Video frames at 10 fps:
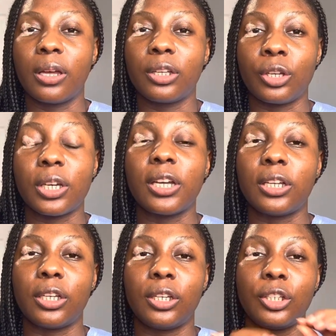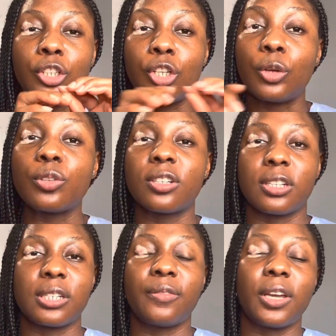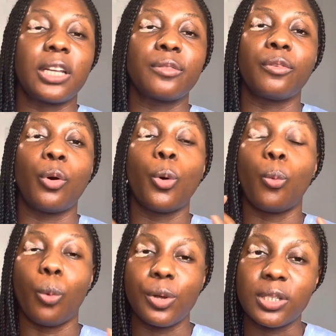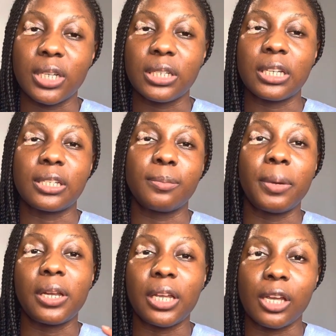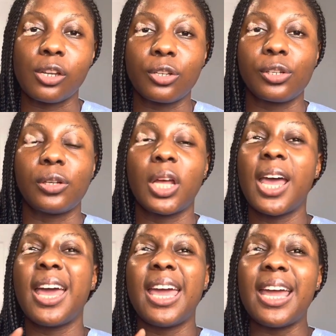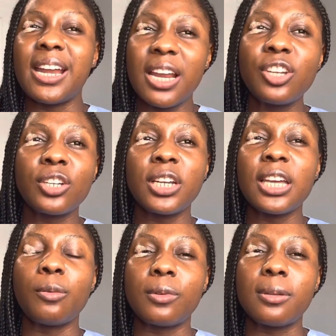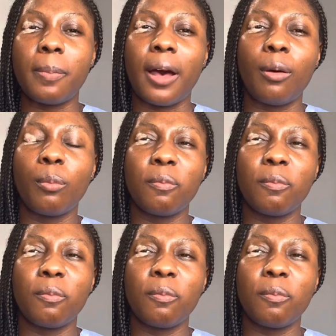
you can use the certificate for once it is been issued. Initially, it was about